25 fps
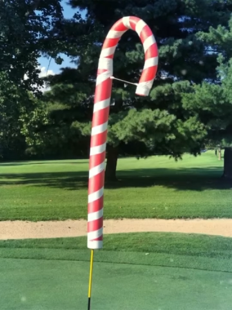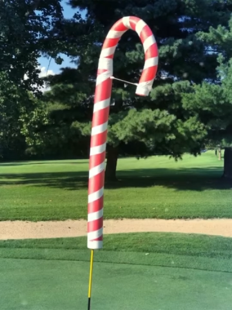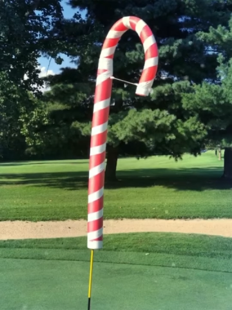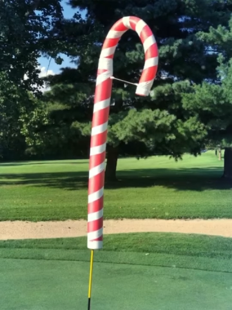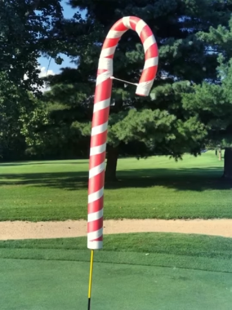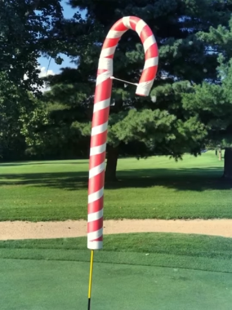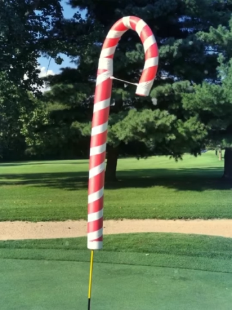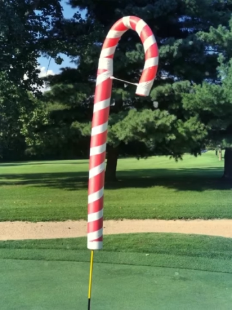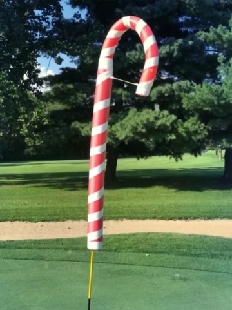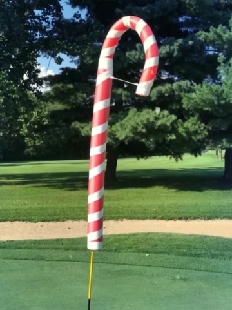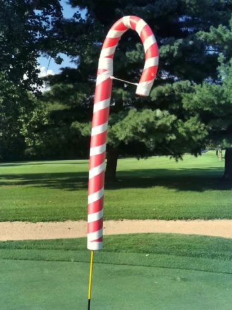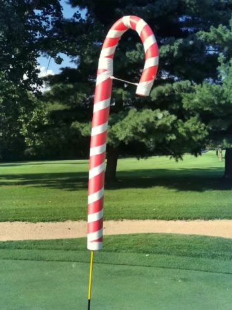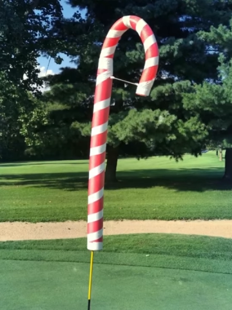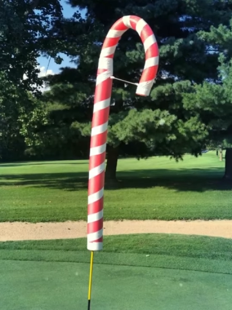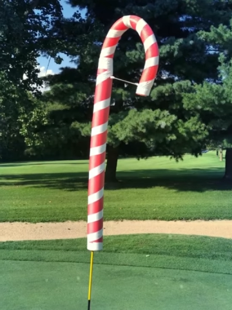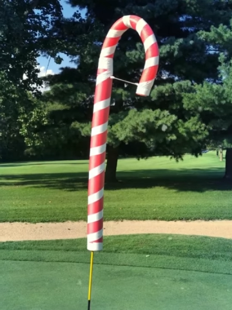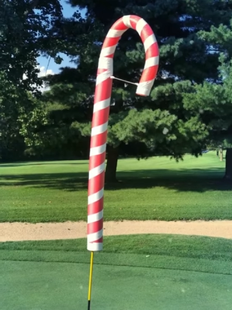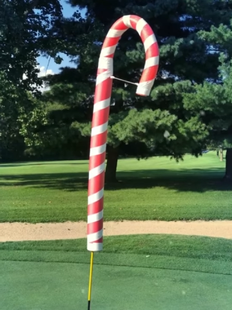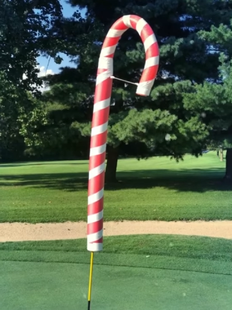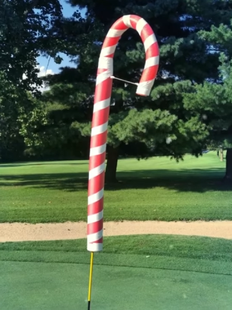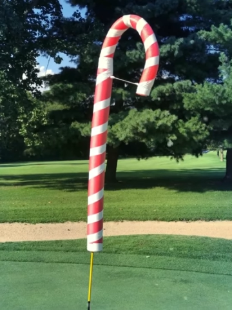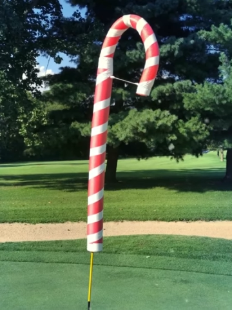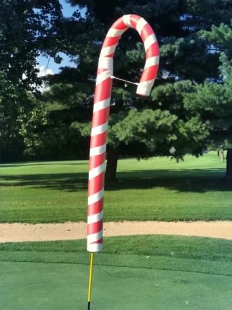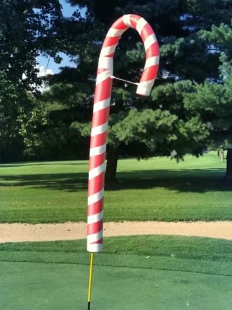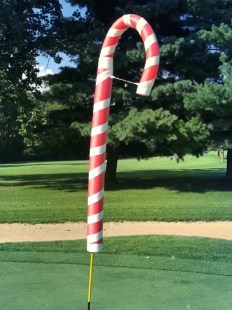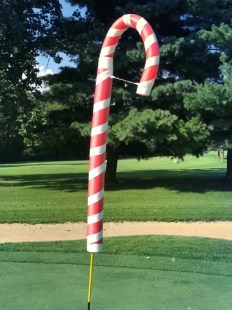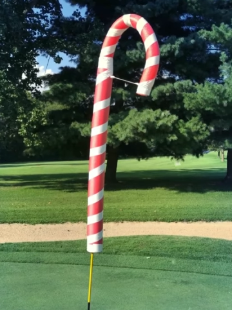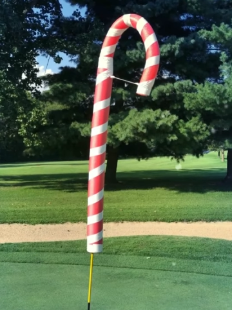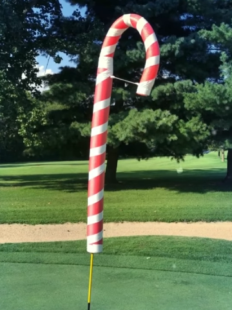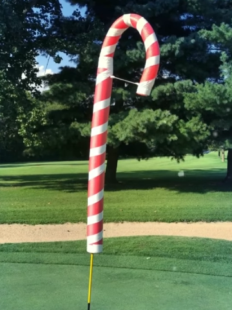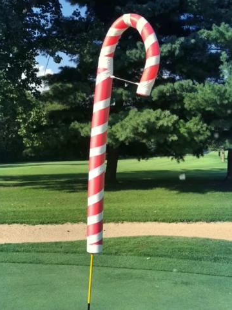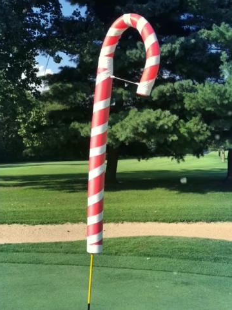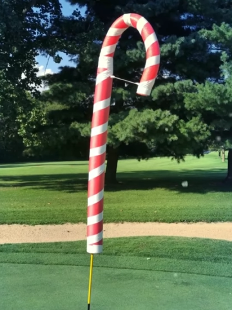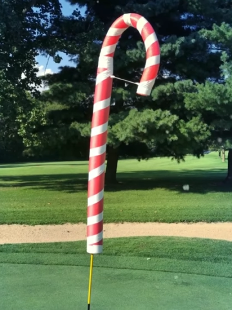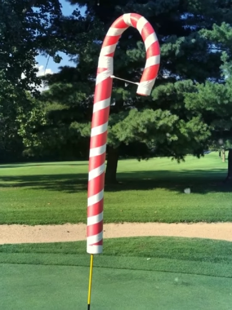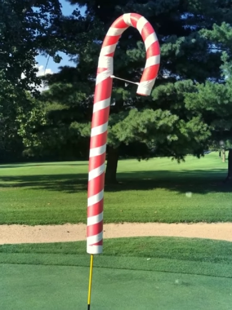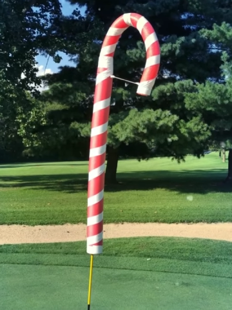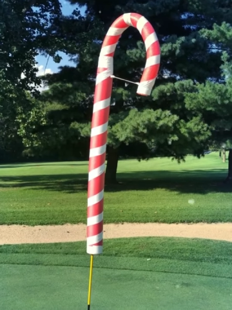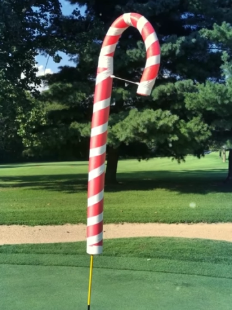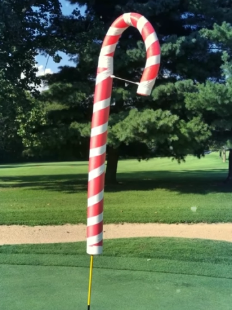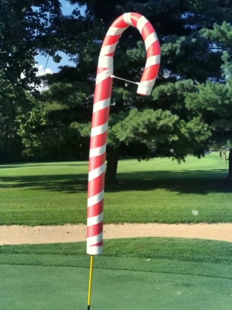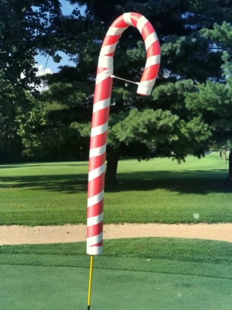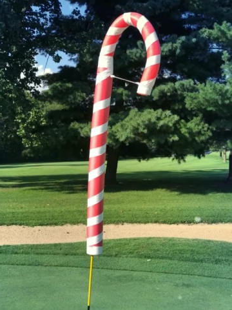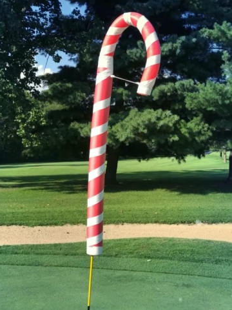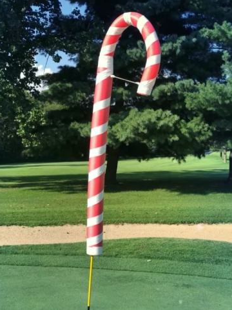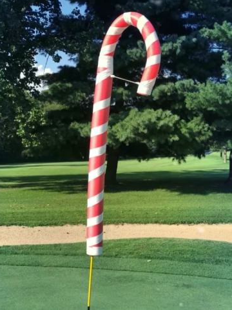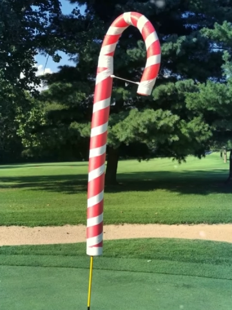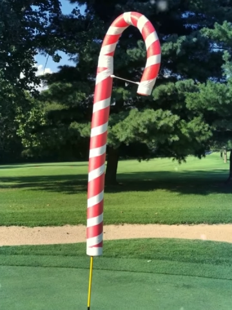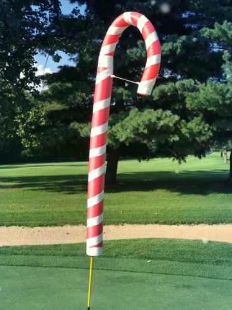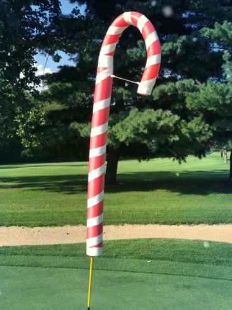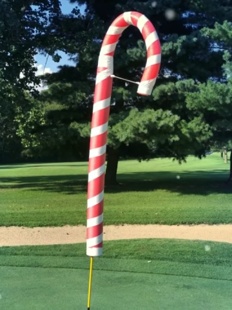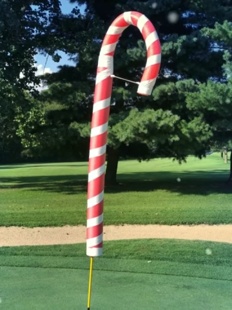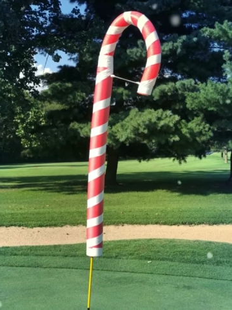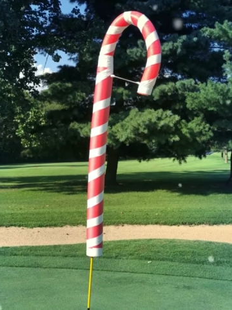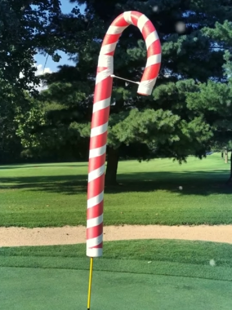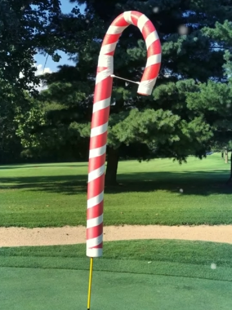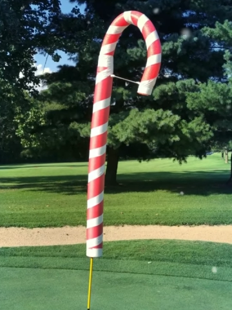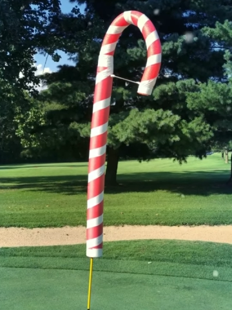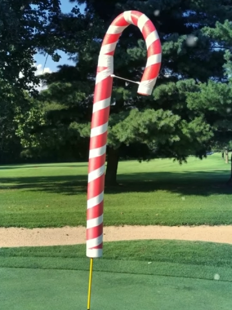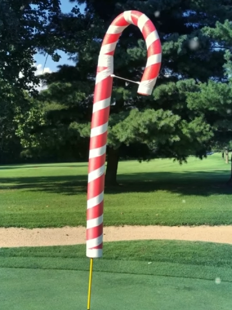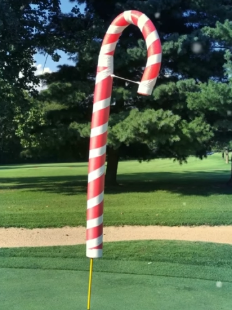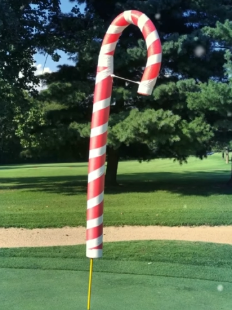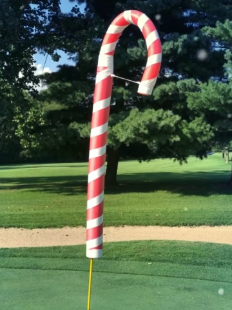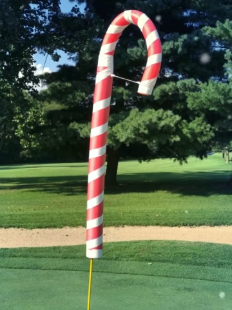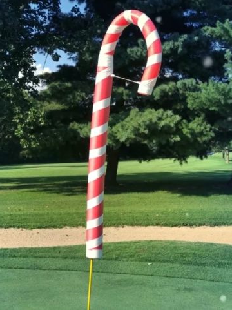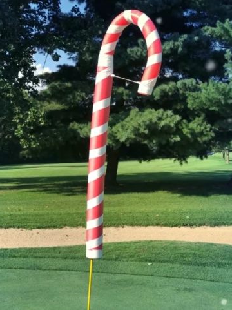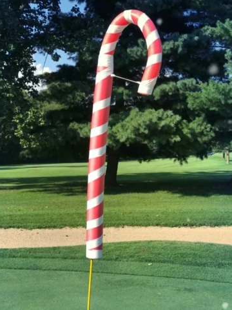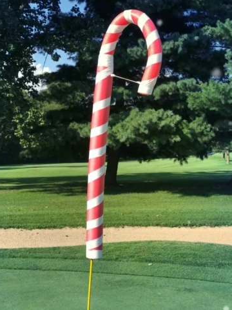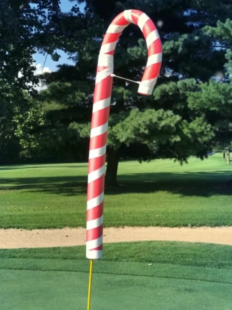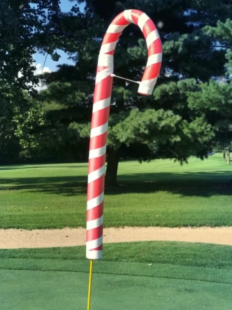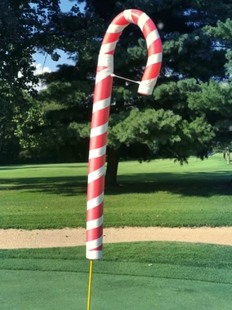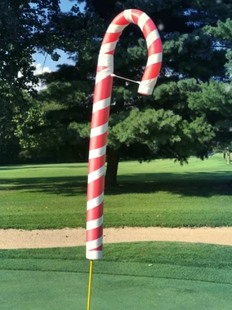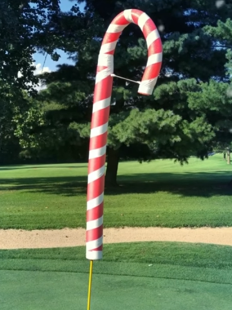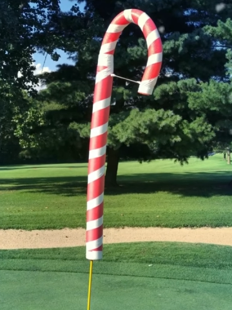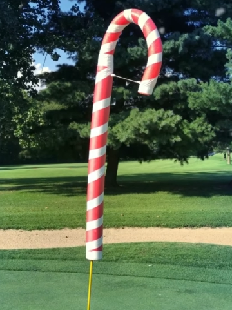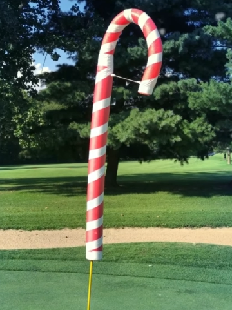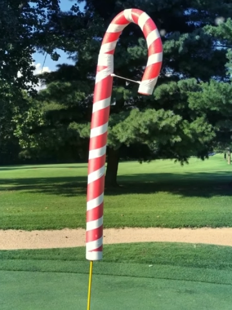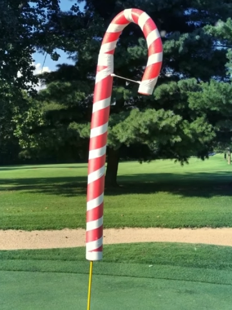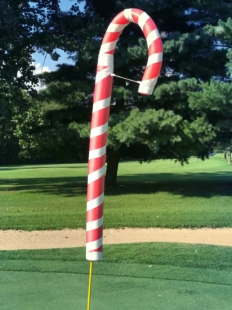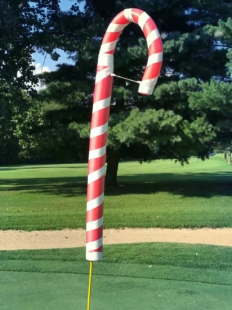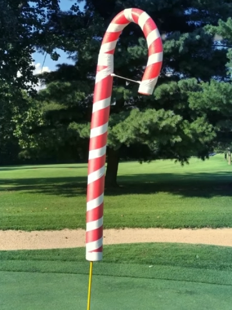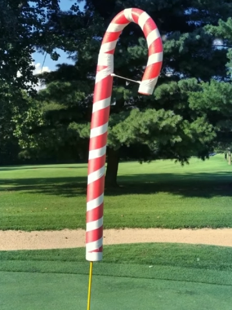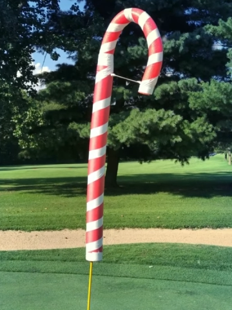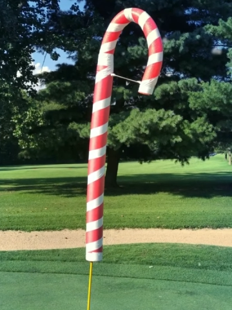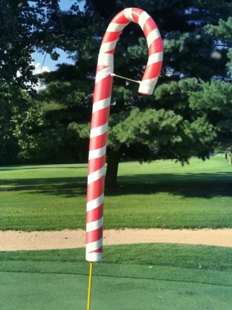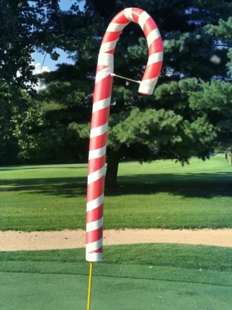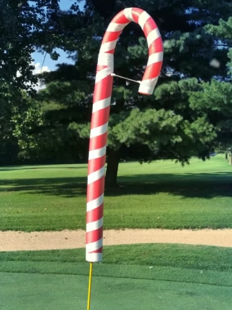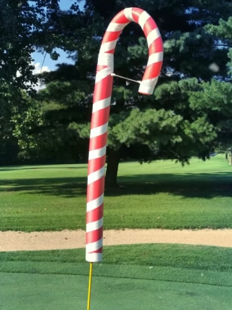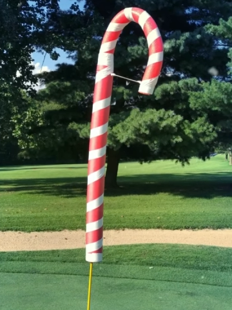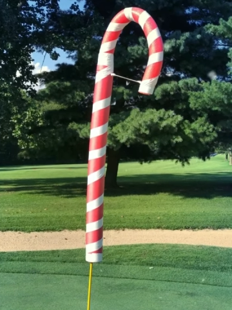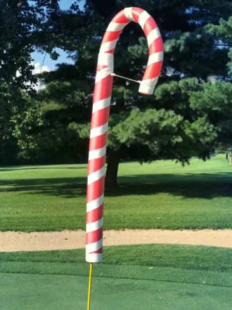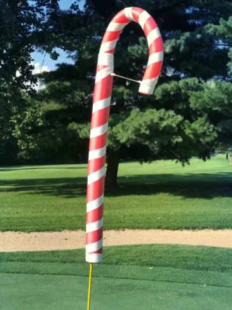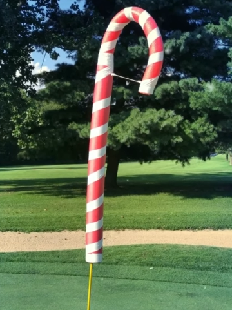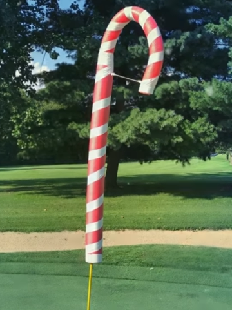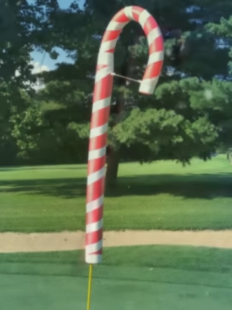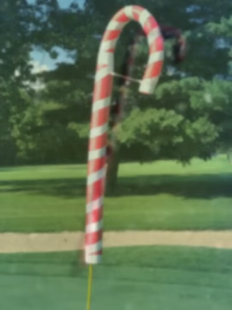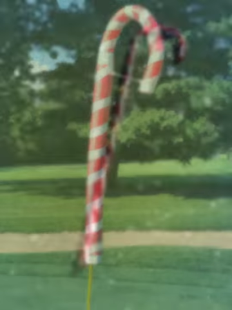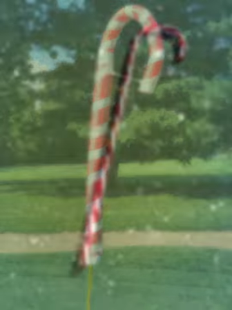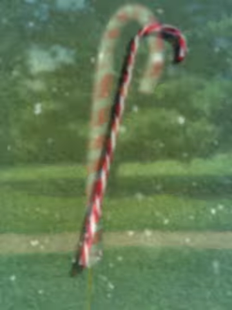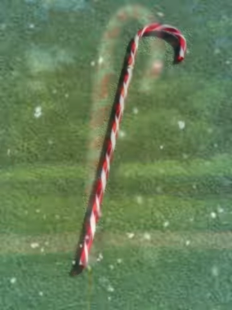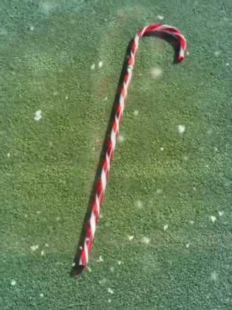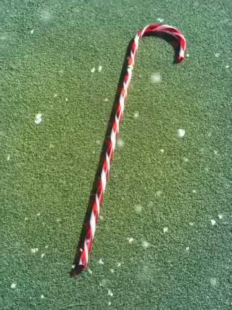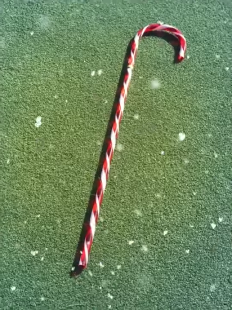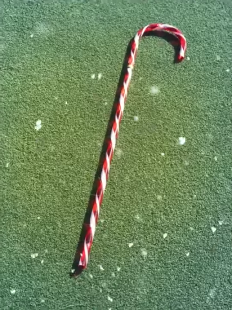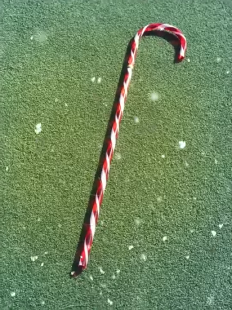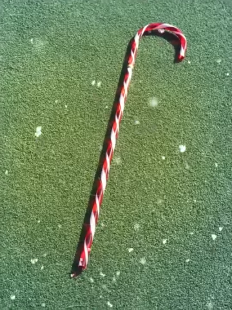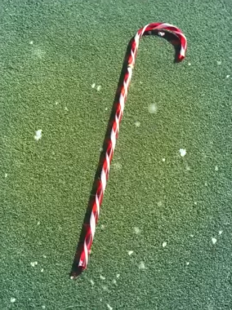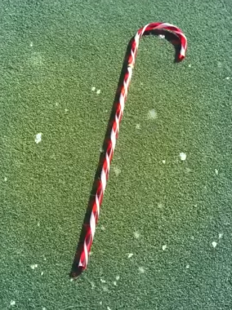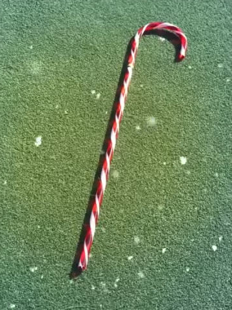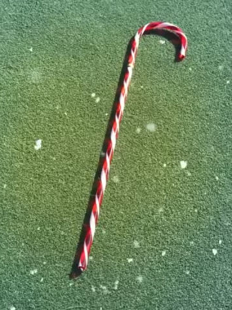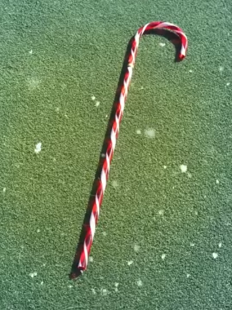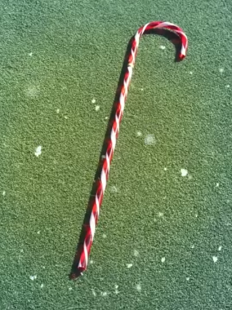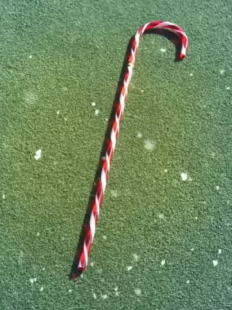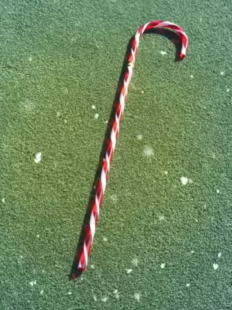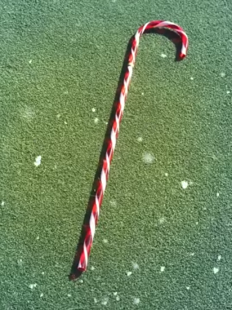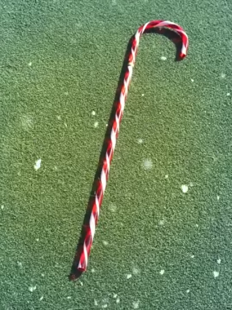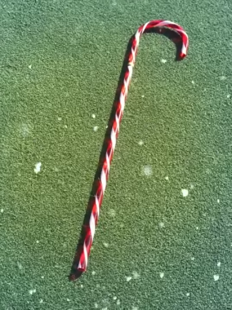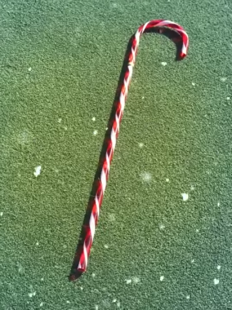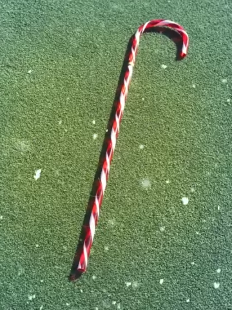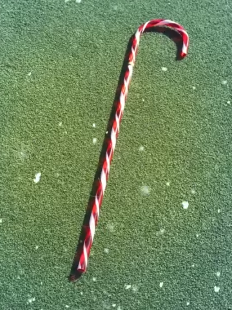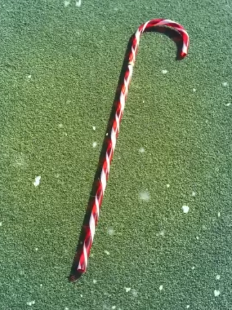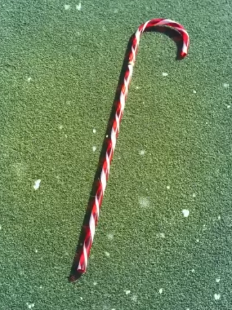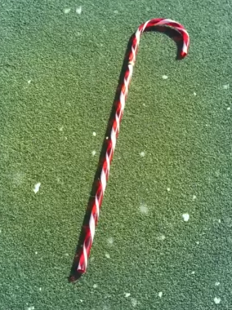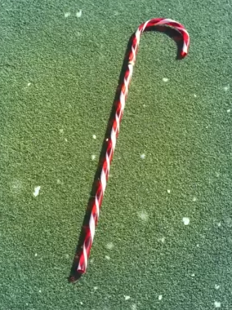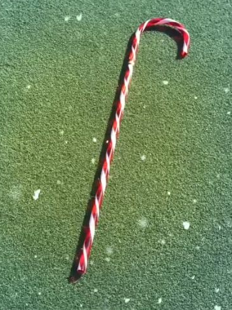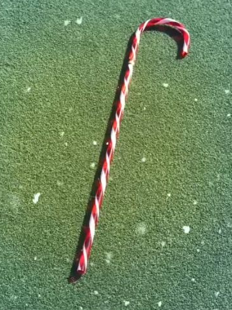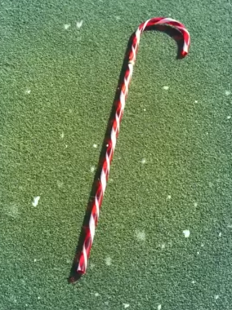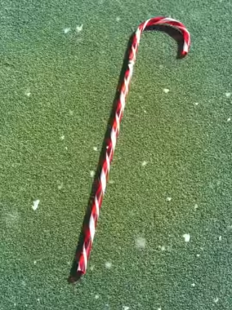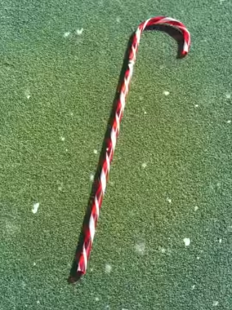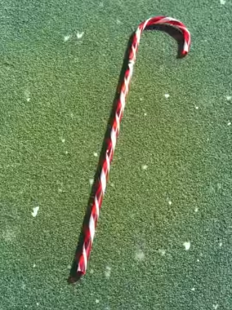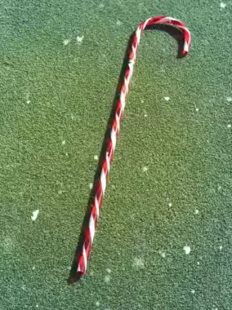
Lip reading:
[unreadable: no face in view]